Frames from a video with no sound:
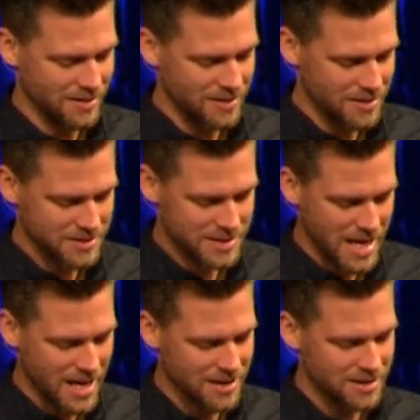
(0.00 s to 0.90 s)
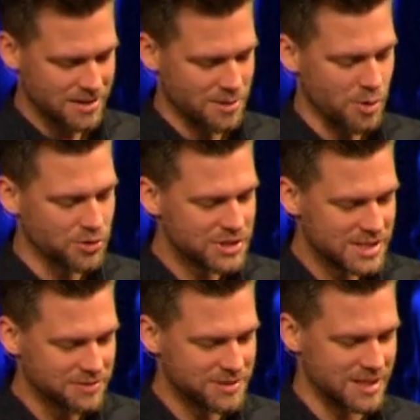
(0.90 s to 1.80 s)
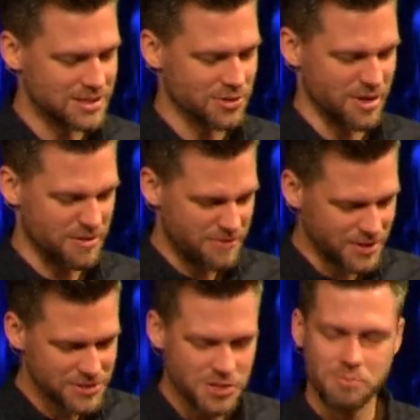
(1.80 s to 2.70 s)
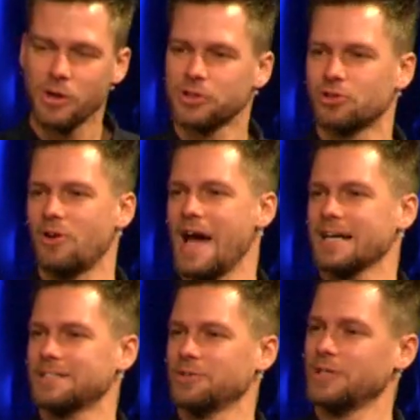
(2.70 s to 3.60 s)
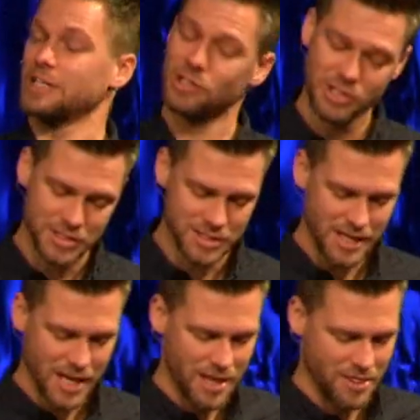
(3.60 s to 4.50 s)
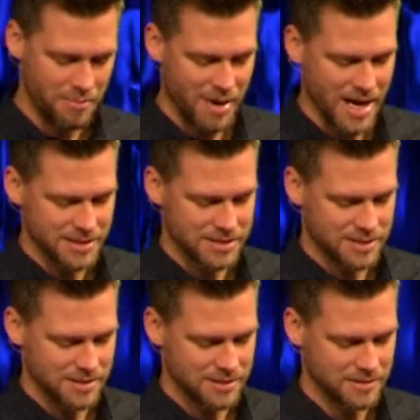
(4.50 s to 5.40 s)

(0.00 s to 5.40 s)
sand, the most sifted so that it fills the most cracks, so that it looks the best.